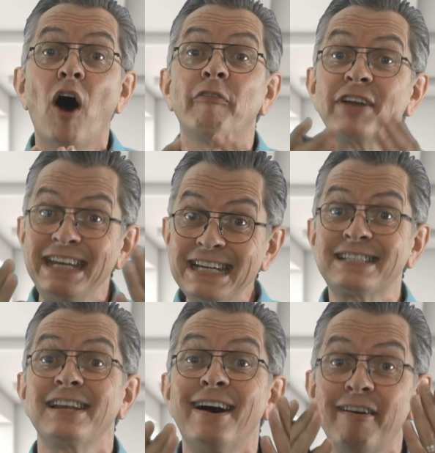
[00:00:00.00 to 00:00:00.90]
of
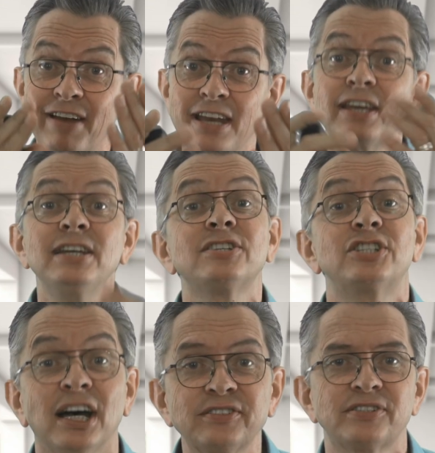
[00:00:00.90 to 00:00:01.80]
His love and His
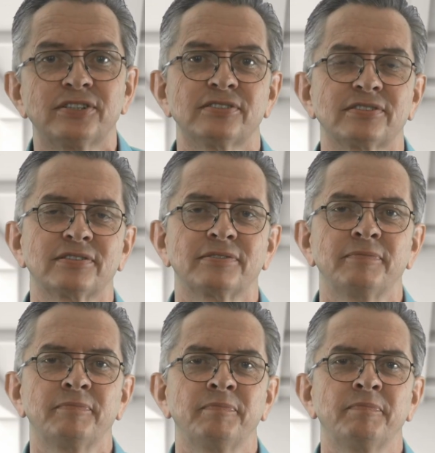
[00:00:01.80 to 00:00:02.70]
justice.
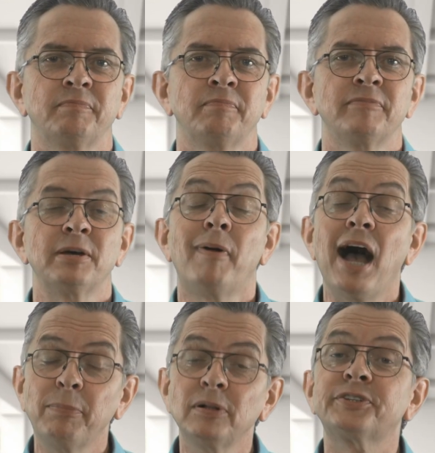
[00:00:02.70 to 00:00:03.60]
The
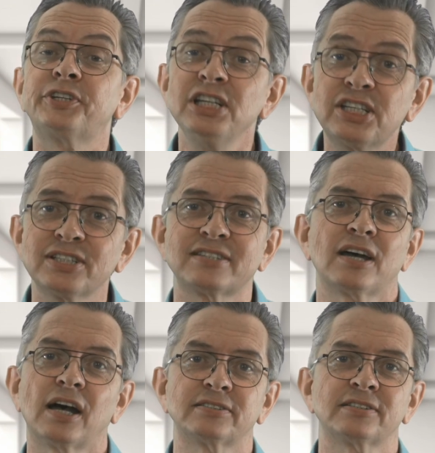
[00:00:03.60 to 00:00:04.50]
Bible
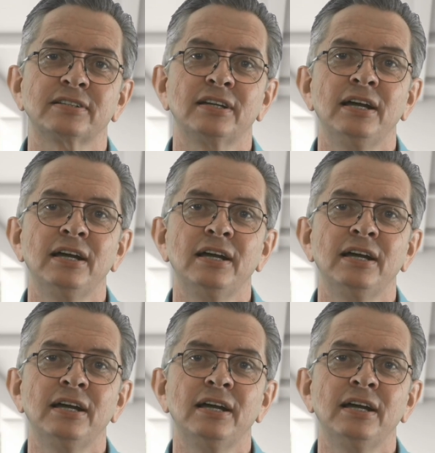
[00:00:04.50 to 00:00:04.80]
teaches us